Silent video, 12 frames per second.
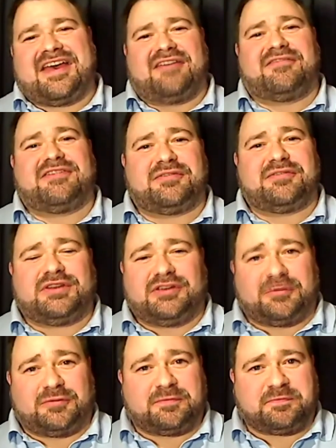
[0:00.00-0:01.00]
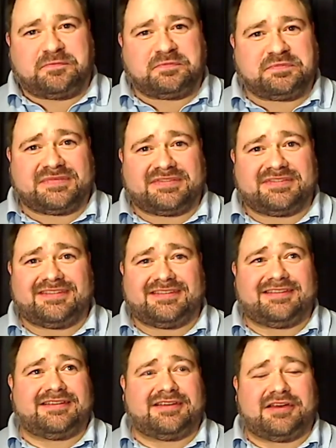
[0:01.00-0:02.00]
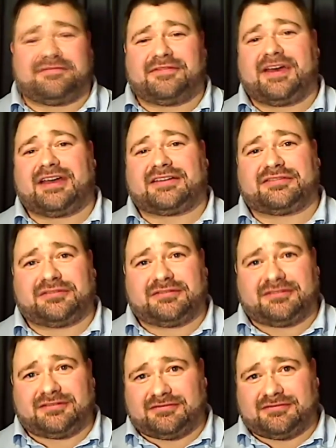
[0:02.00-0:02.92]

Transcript: Everything we do affects